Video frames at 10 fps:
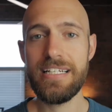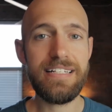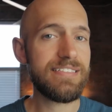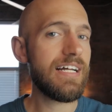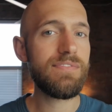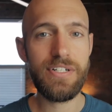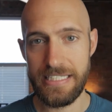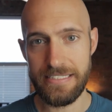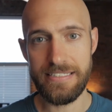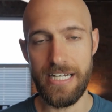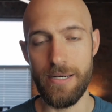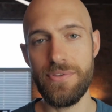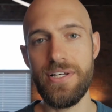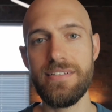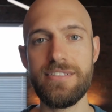it's not very in
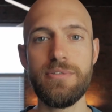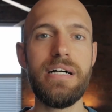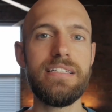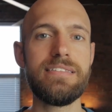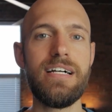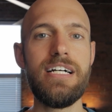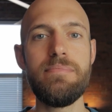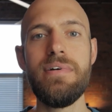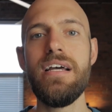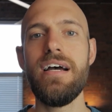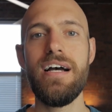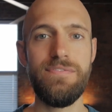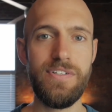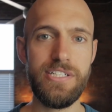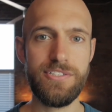depth. And so by the time I
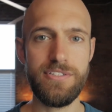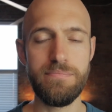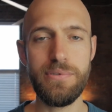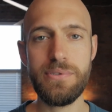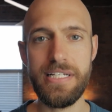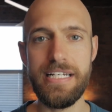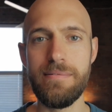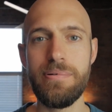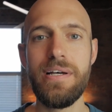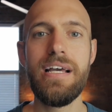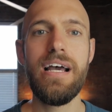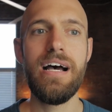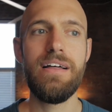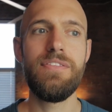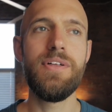finished the bootcamp,
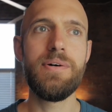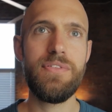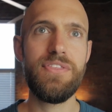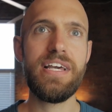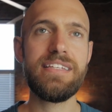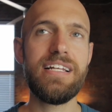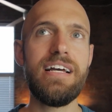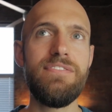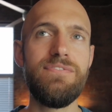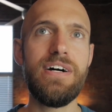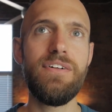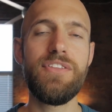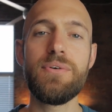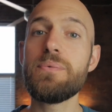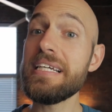the thing that I felt
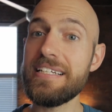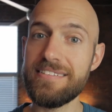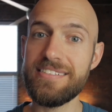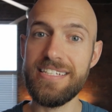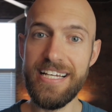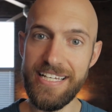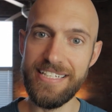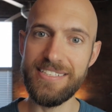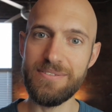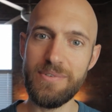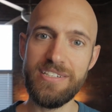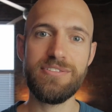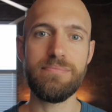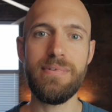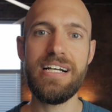the weakest in
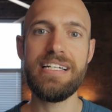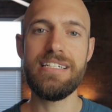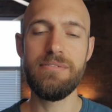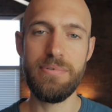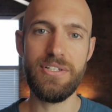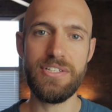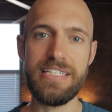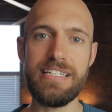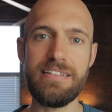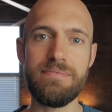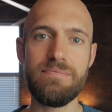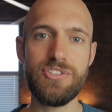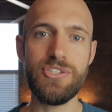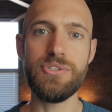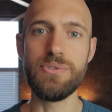was my ability
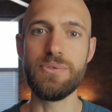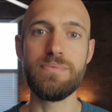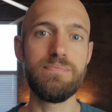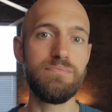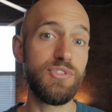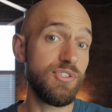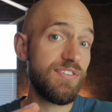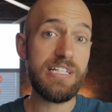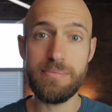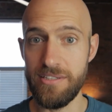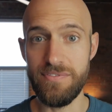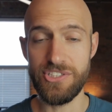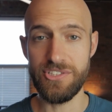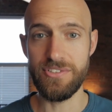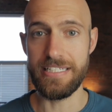to use Figma
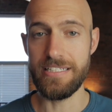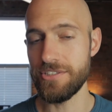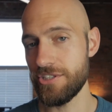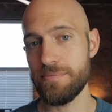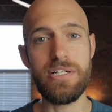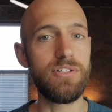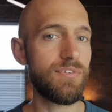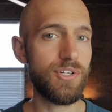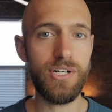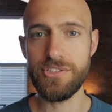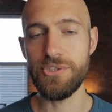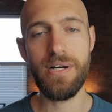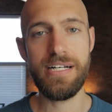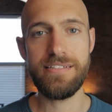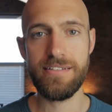efficiently and just my overall
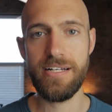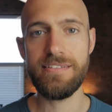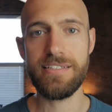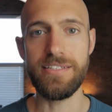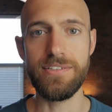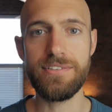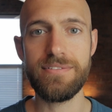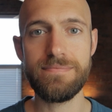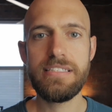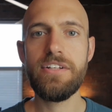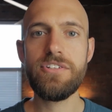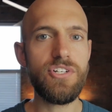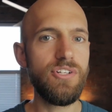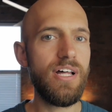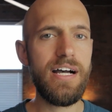UI design skills. Now there's
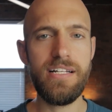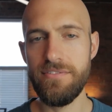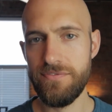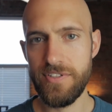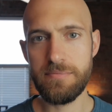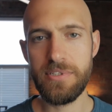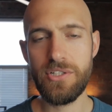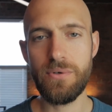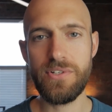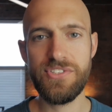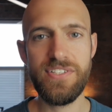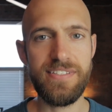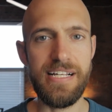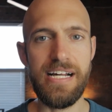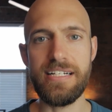a lot of Figma
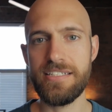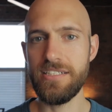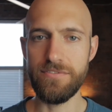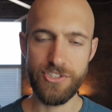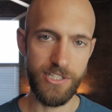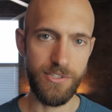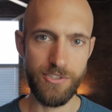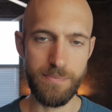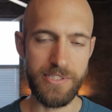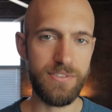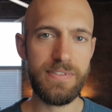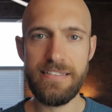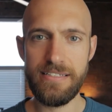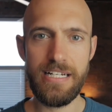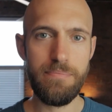courses that I could have chose, but the
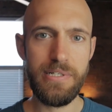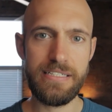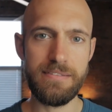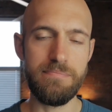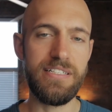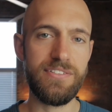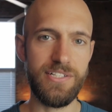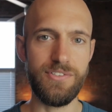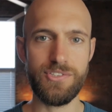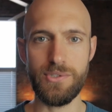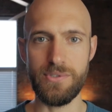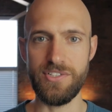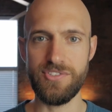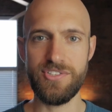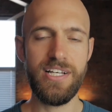reason I picked Mizko's
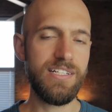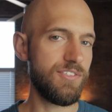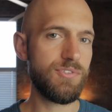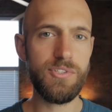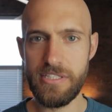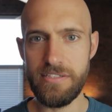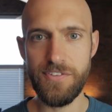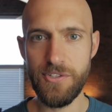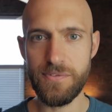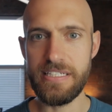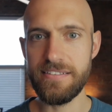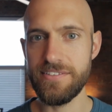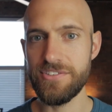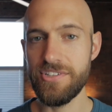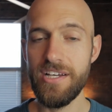course, there's really a few
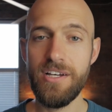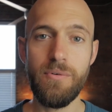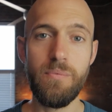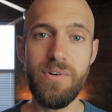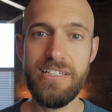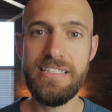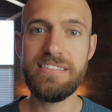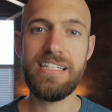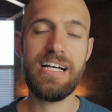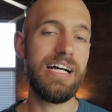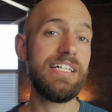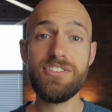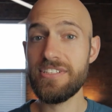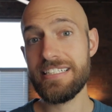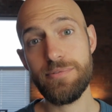reasons. One, I just like